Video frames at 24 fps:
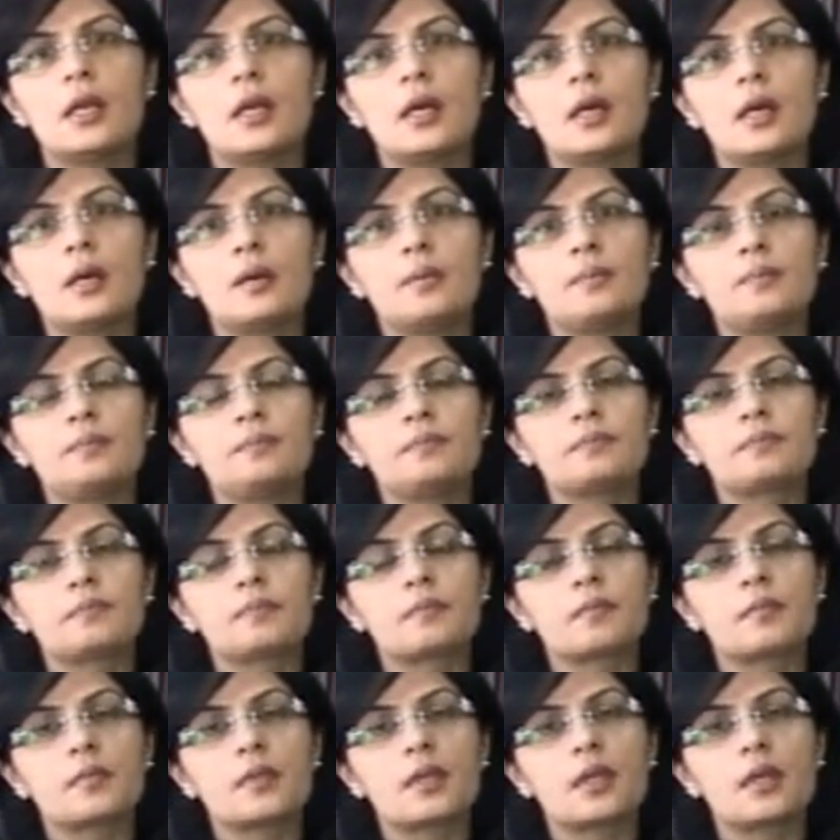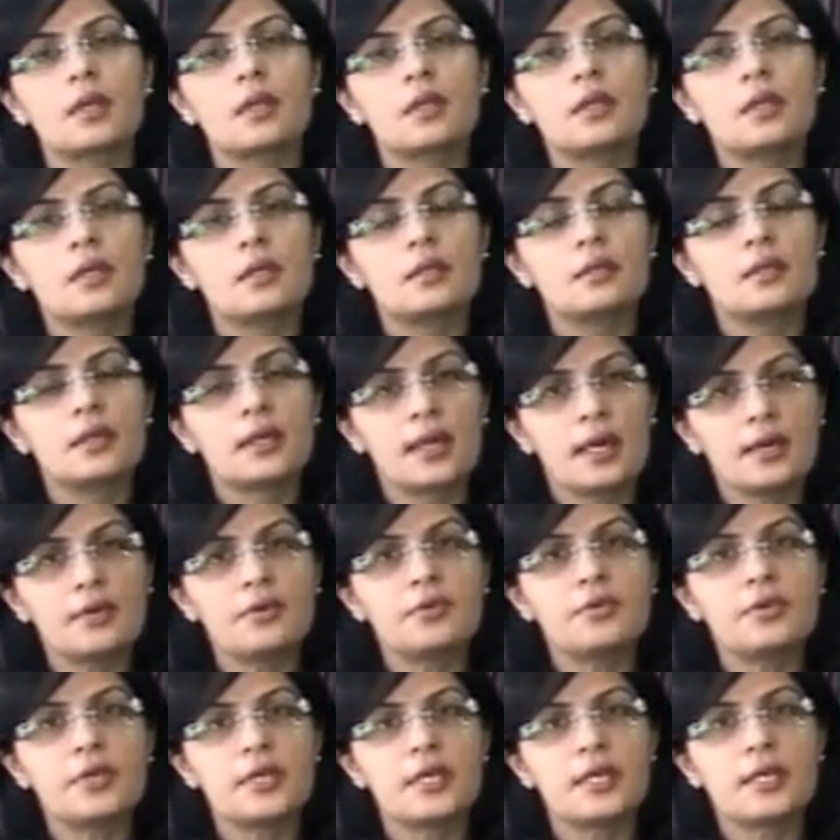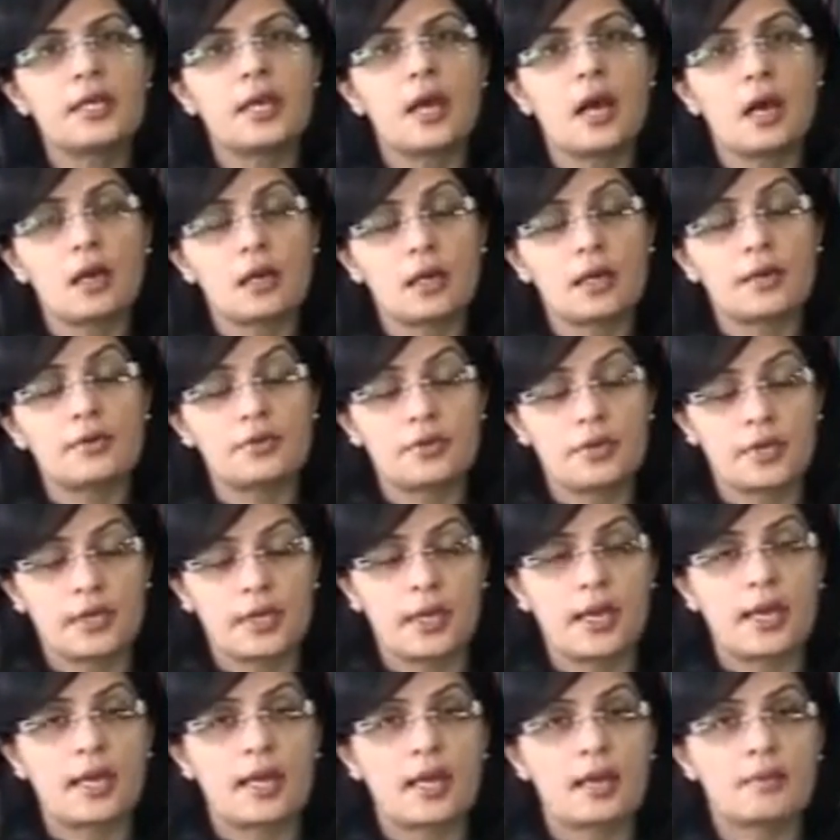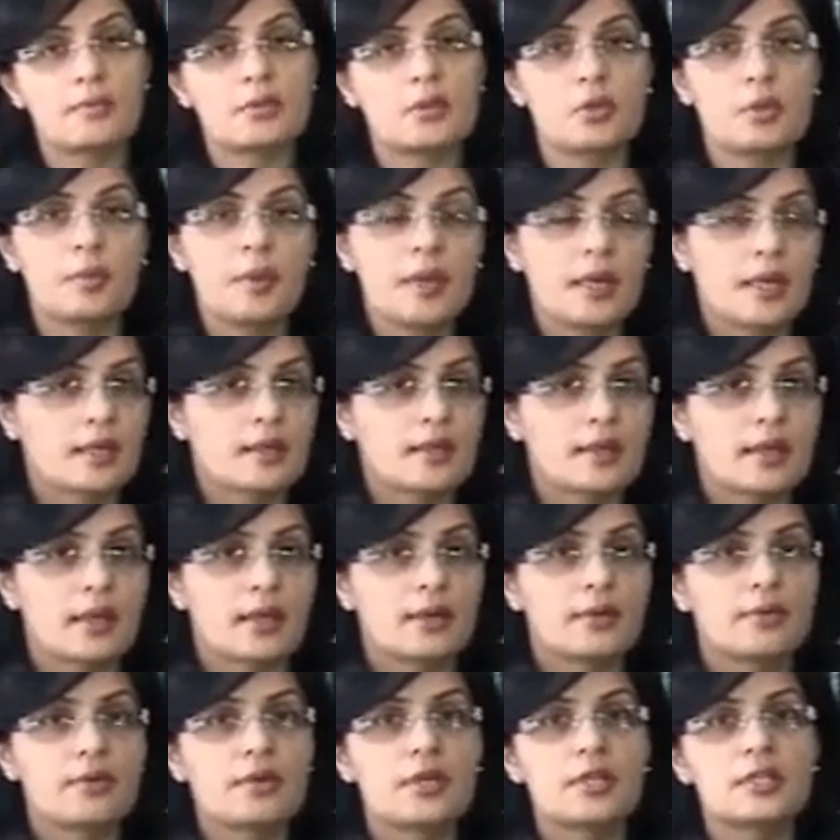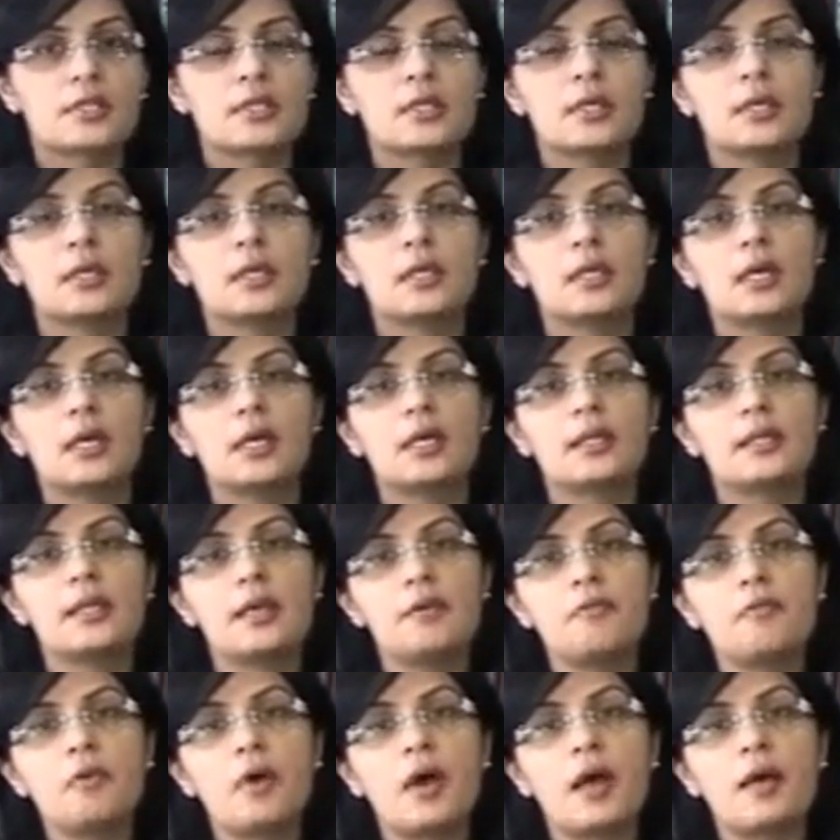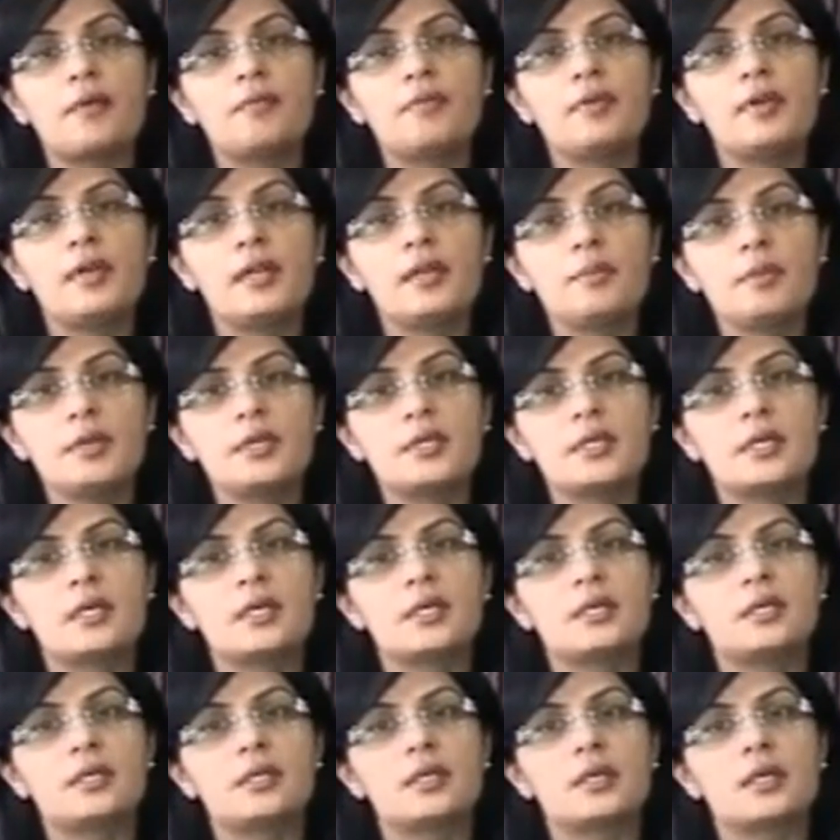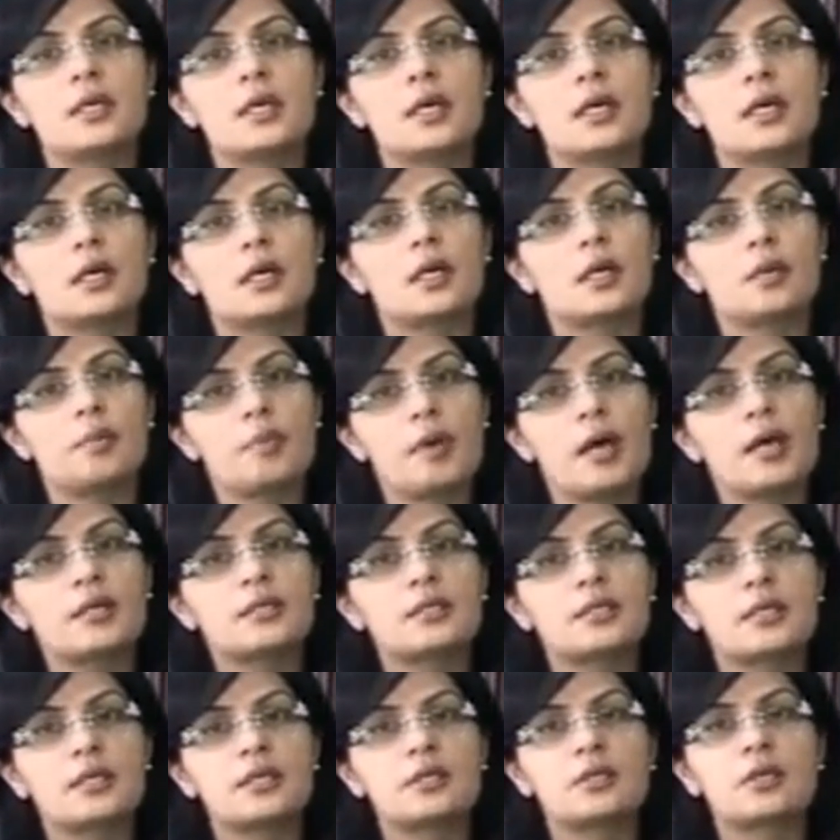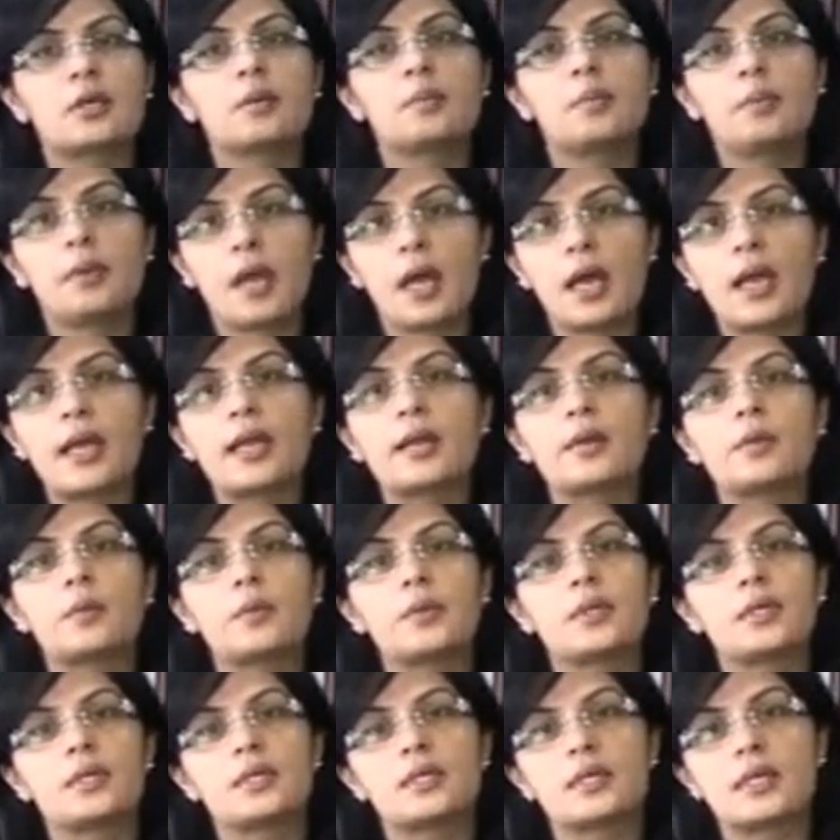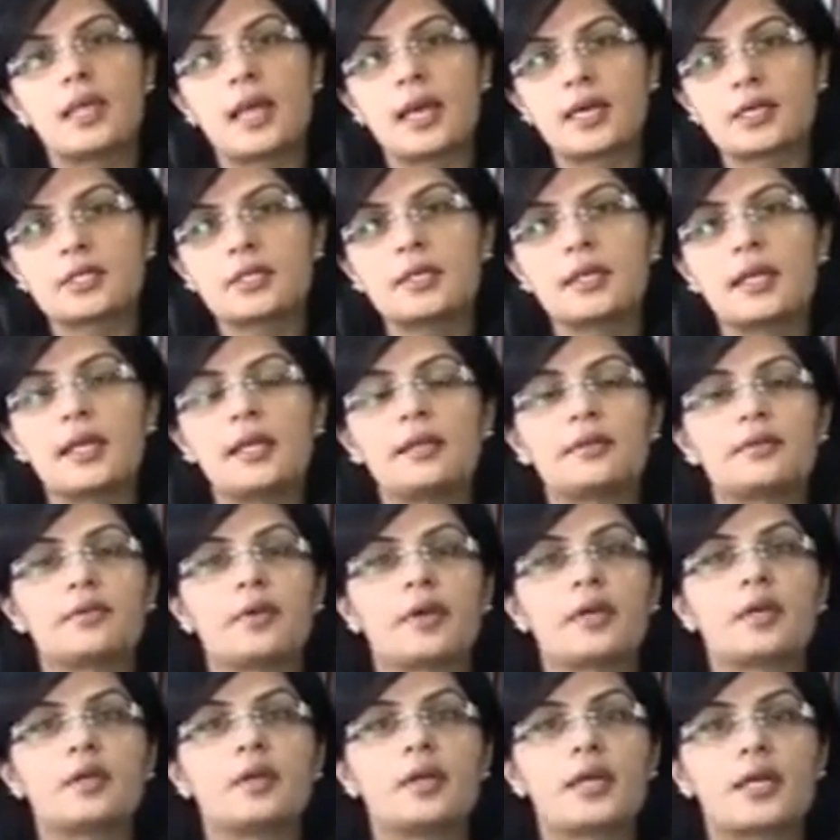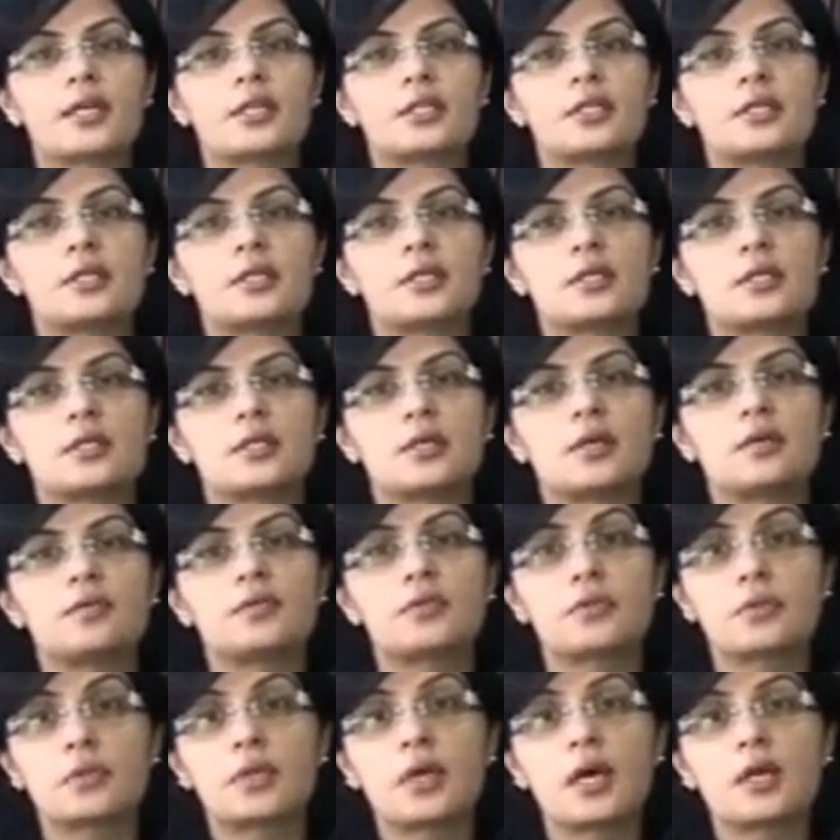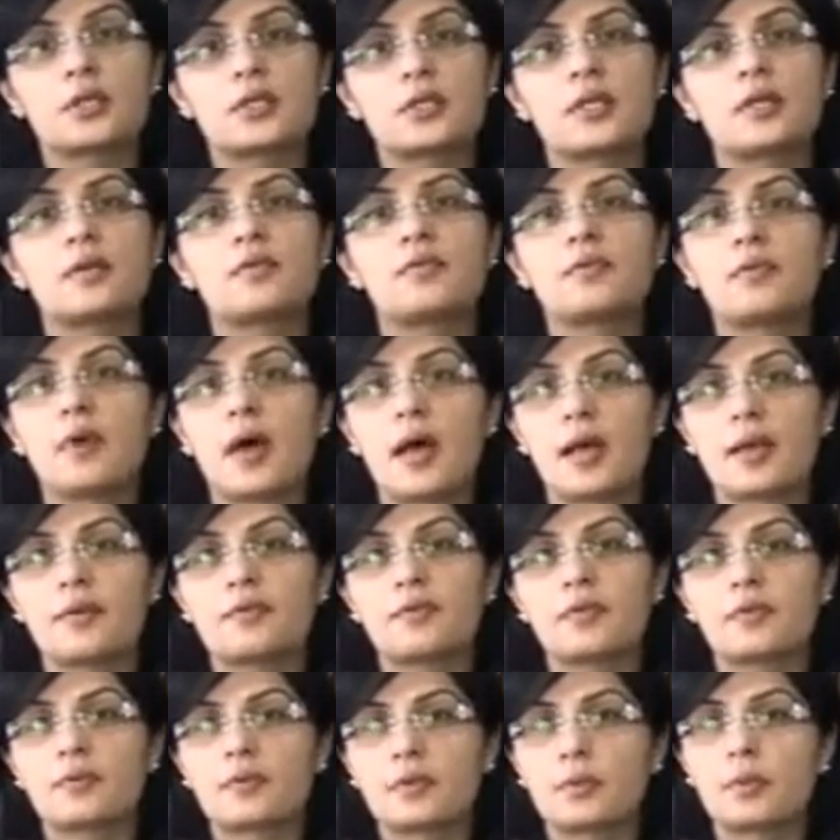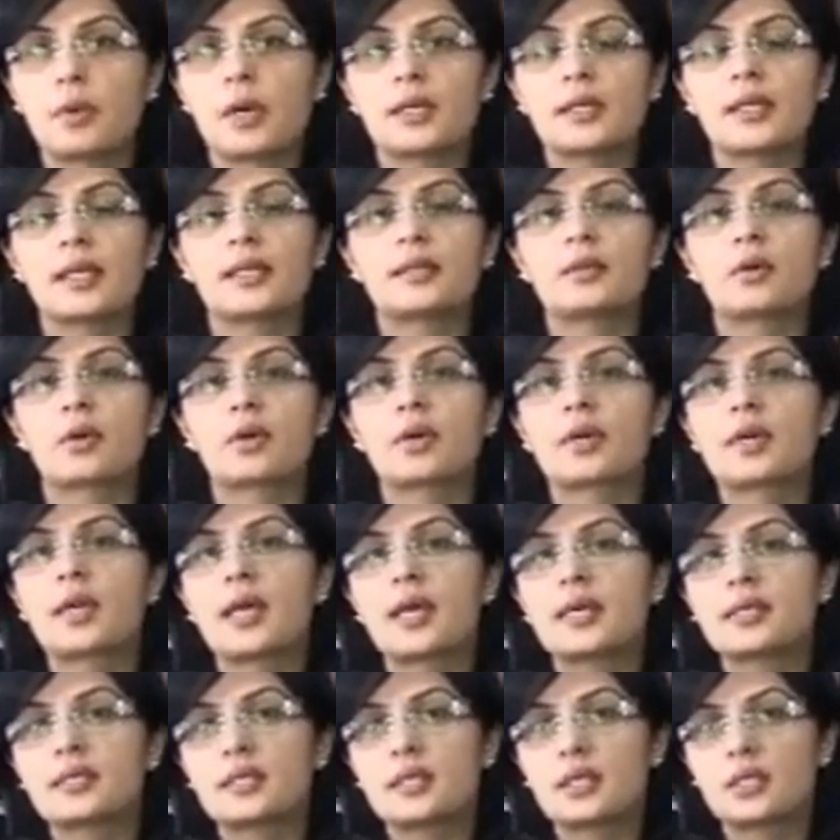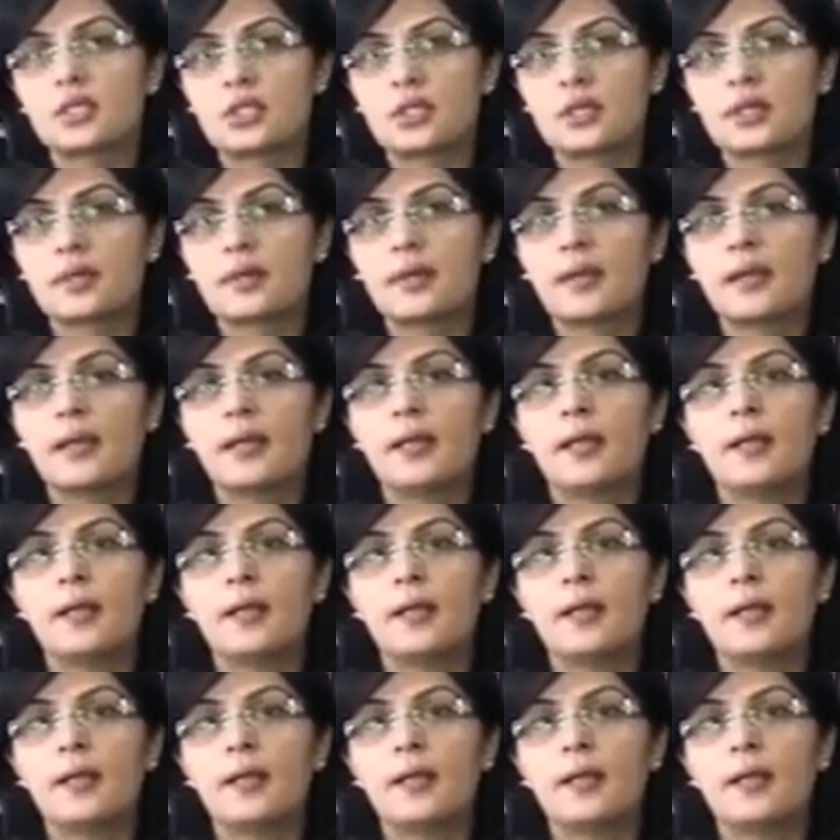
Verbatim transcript: Um, the, the, country, our country, and I'm sure many other countries, uh, therefore have limited capacity to comply with international health regulations of 2005 of the World Health Organization.